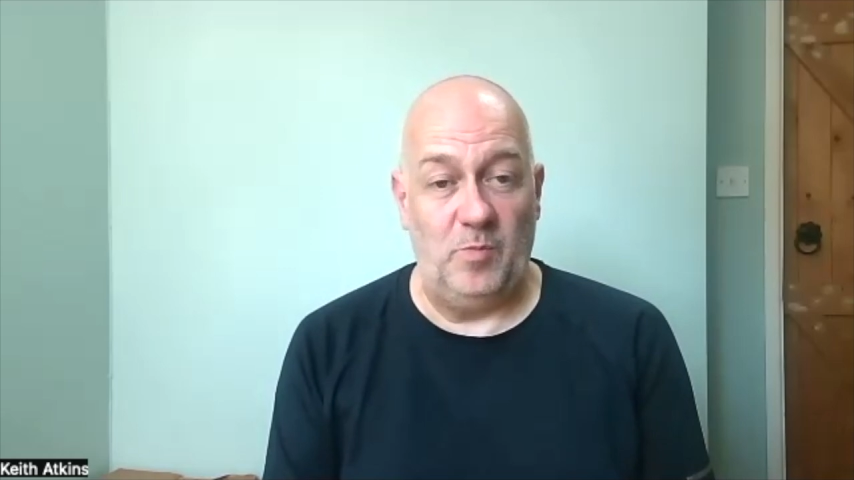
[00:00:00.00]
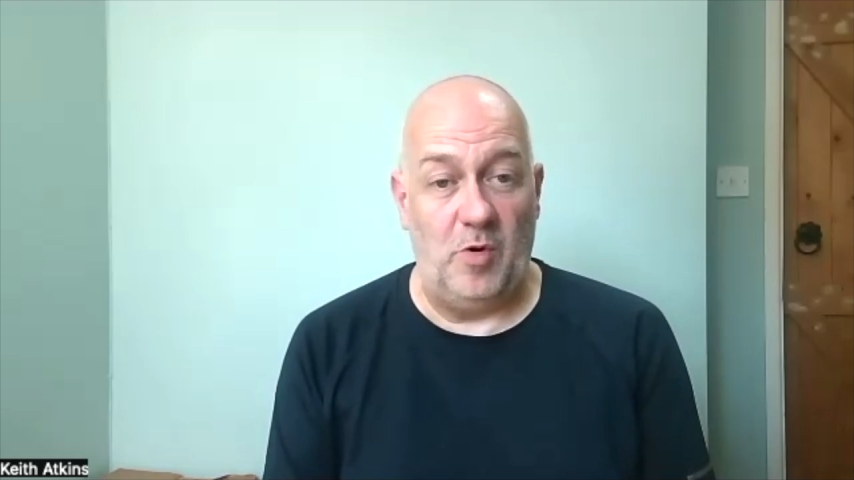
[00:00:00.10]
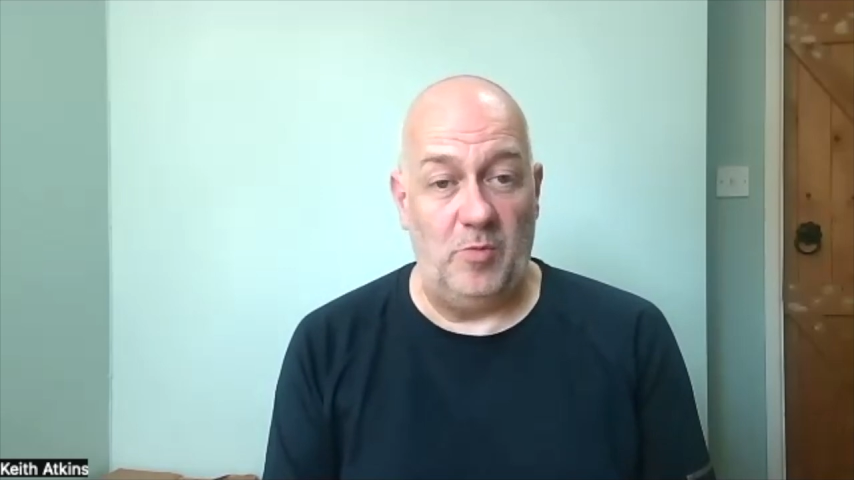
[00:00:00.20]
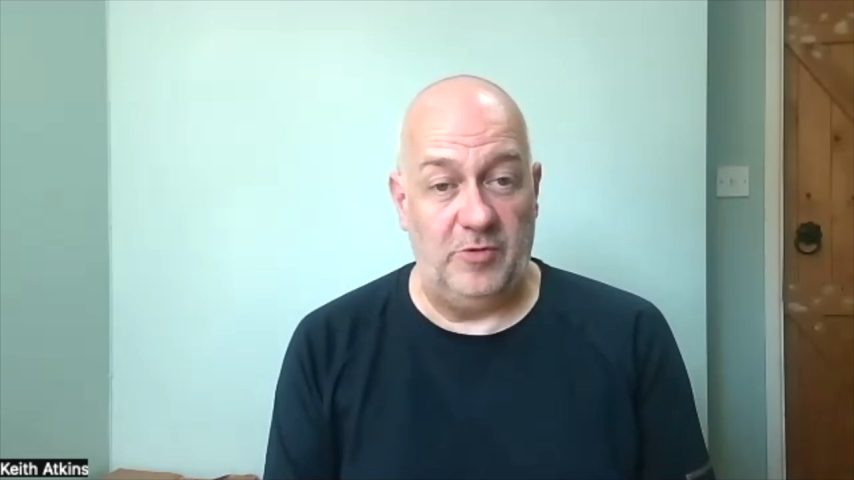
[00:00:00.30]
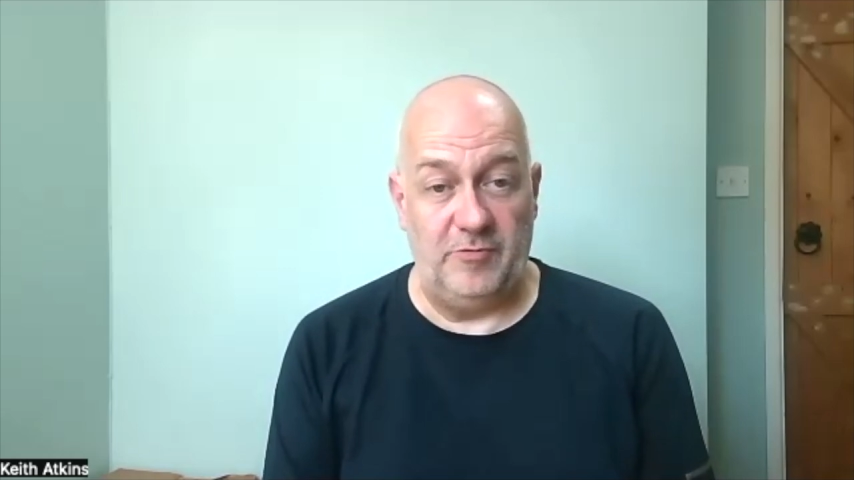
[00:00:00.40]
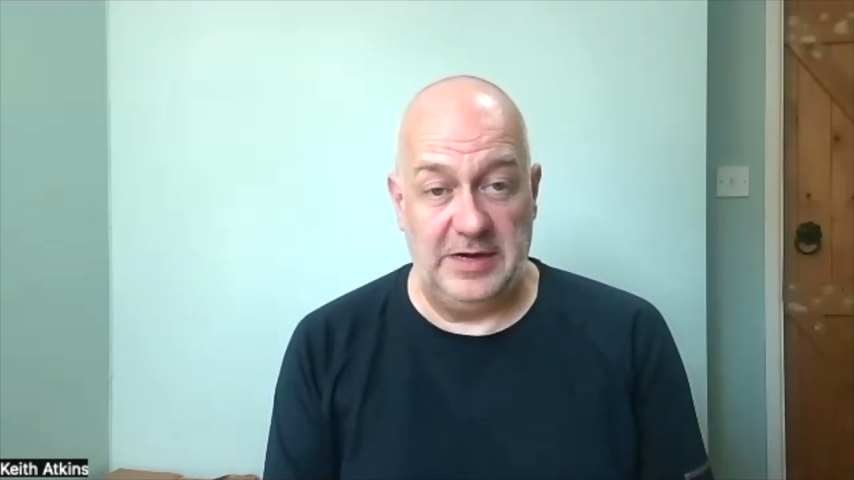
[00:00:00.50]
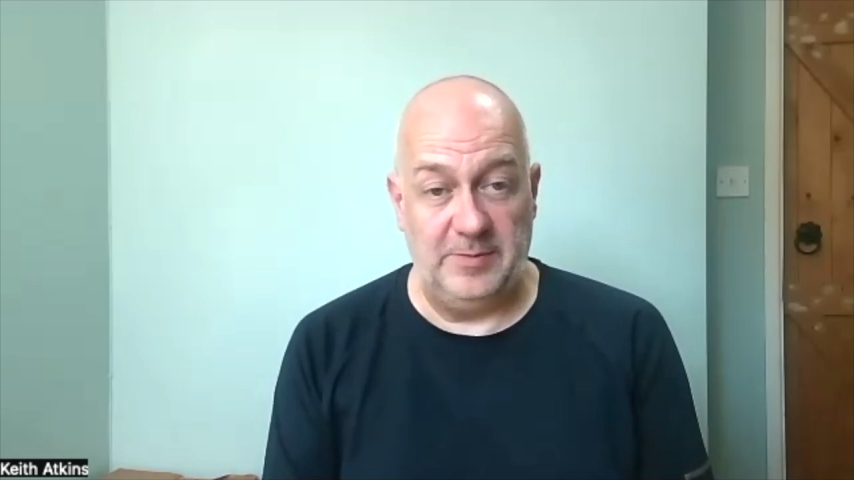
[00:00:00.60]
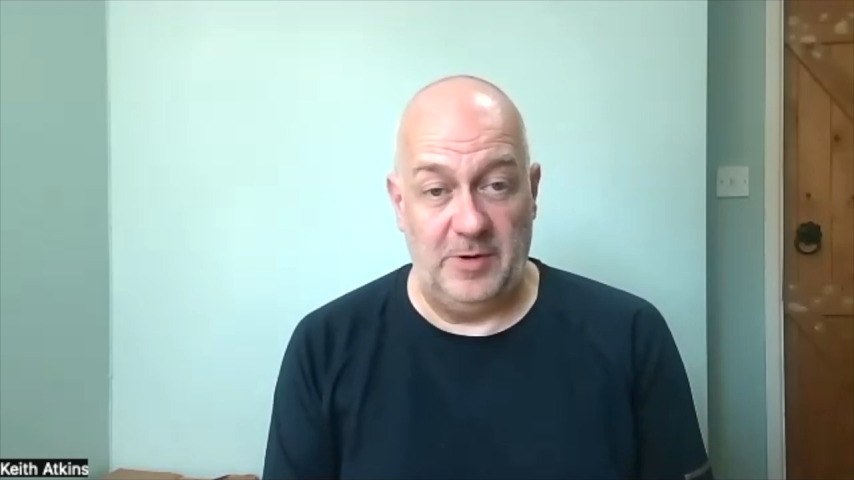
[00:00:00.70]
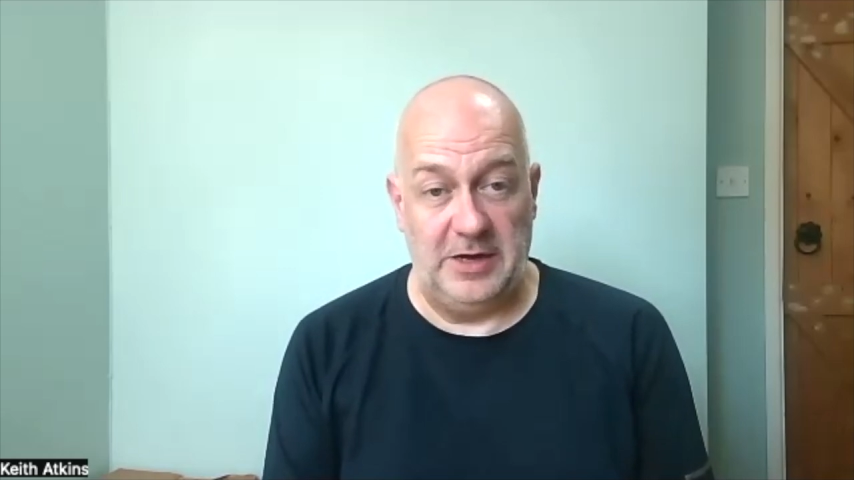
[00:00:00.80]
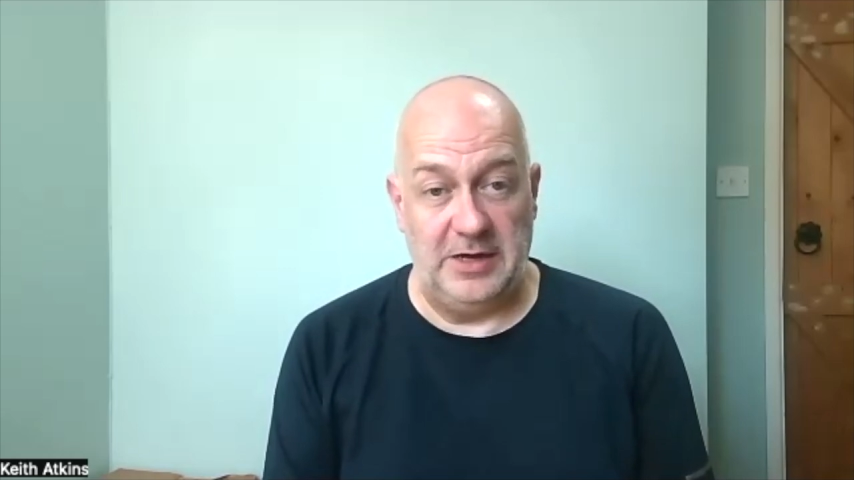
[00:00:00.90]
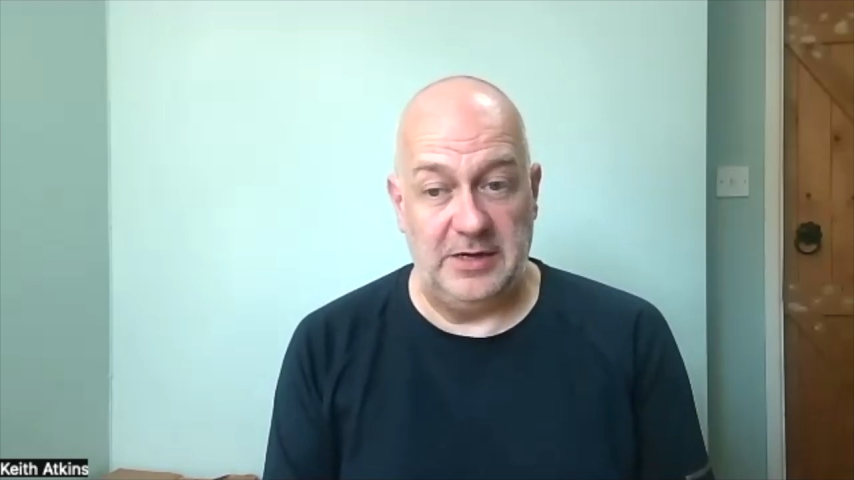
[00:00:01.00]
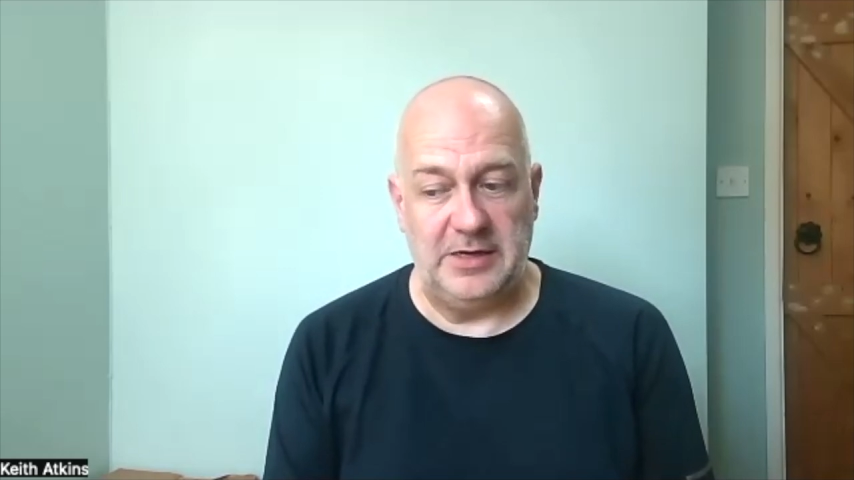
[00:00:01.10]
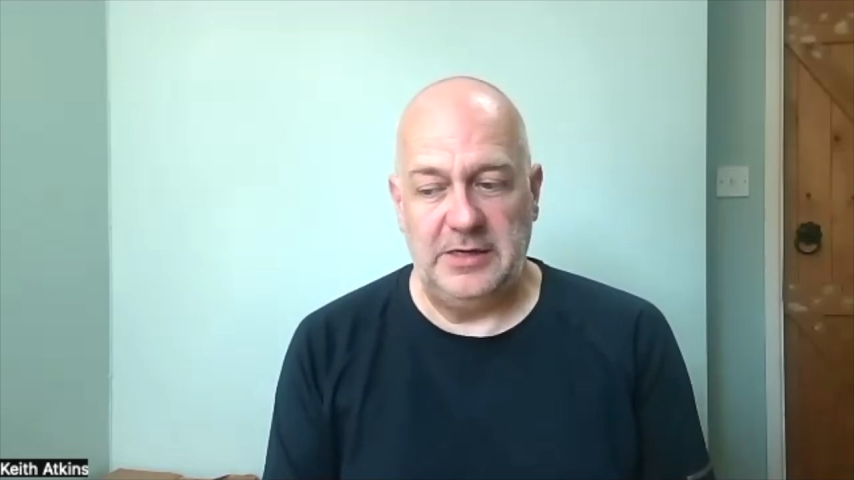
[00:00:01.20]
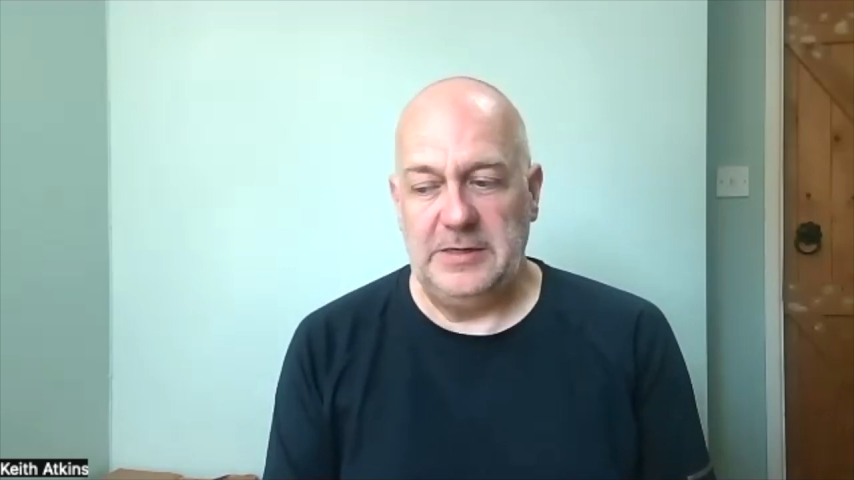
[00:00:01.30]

what would really work,